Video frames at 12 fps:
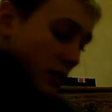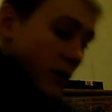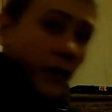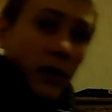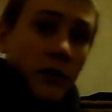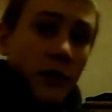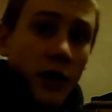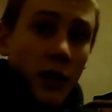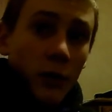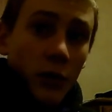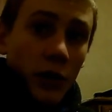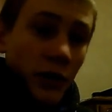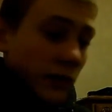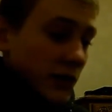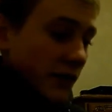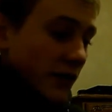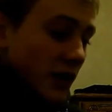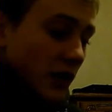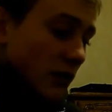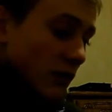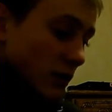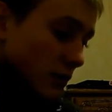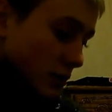If I do that, I'll put it in this video.